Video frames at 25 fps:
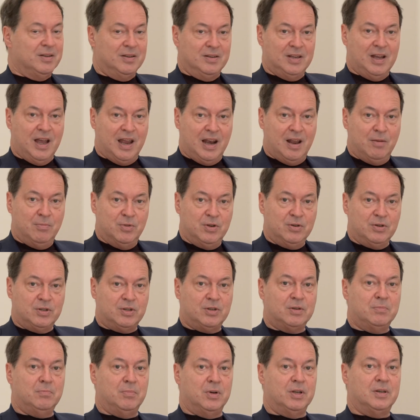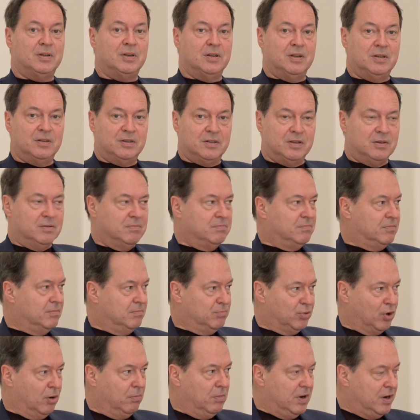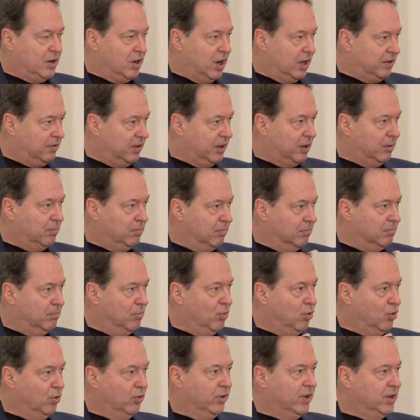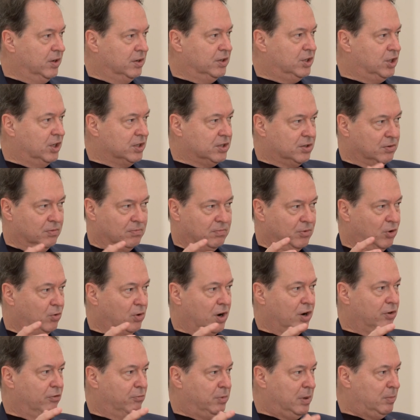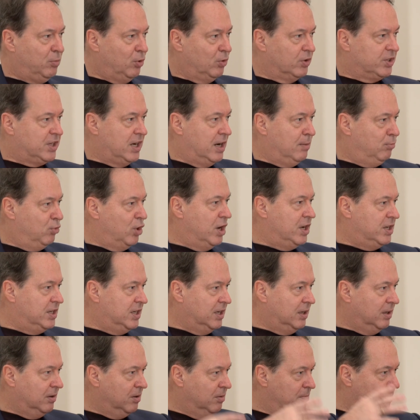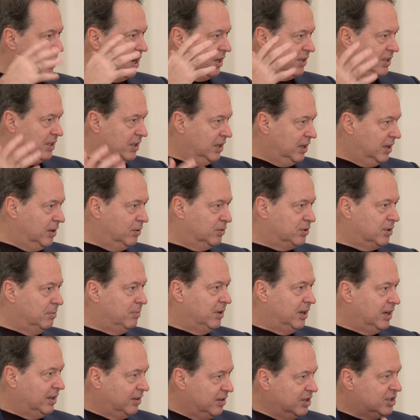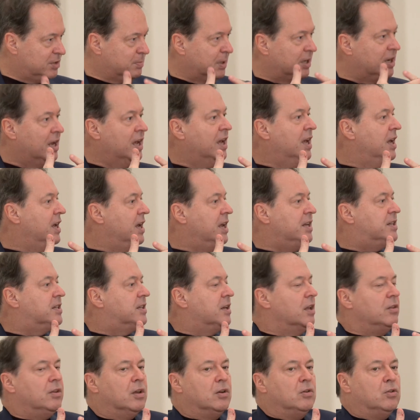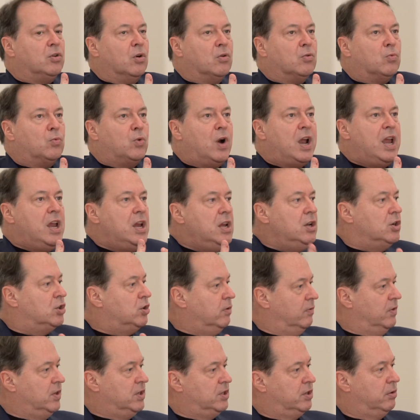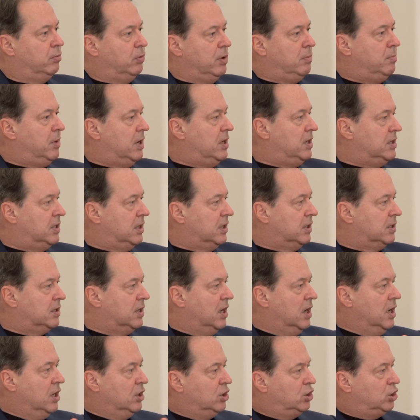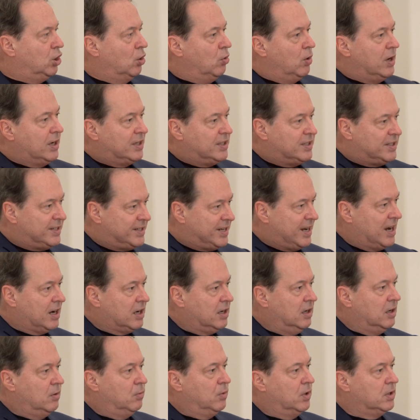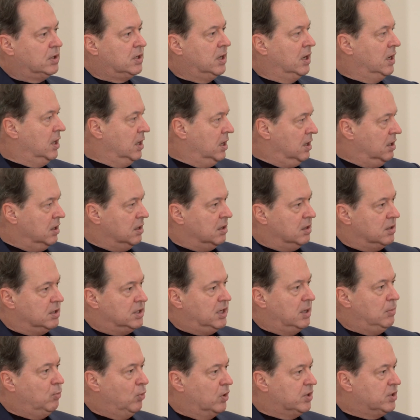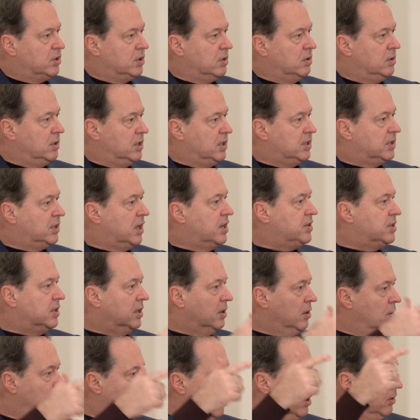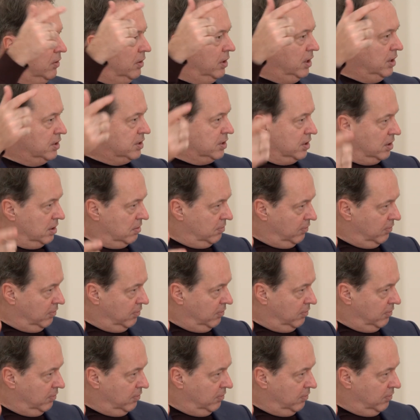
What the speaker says: element, but is probably nothing more than just a crowd of people celebrating a Mardi Gras or something like this. But it's the range of these 3 paintings show exactly what Tim was discussing about this